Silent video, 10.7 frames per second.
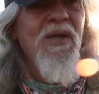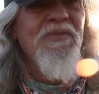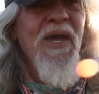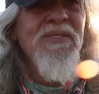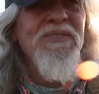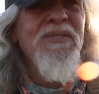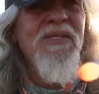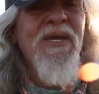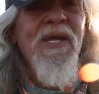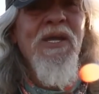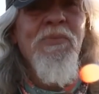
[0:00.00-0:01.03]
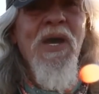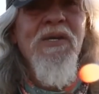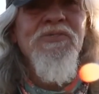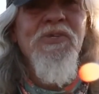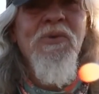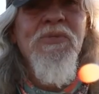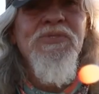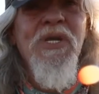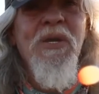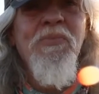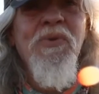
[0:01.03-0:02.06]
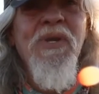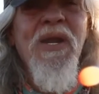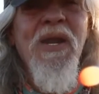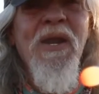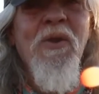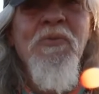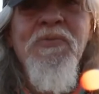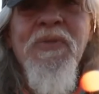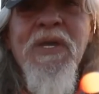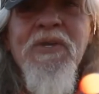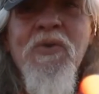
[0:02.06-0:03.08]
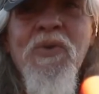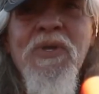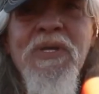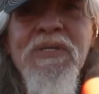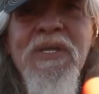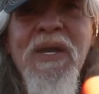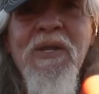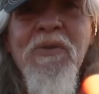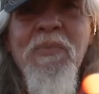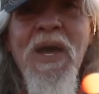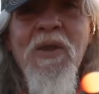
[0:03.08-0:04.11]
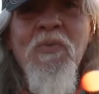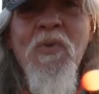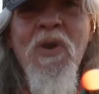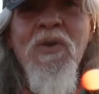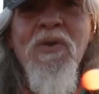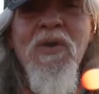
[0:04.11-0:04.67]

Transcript: That's the thing about a German Shepherd, and I don't think you're going to get that in a Malinois.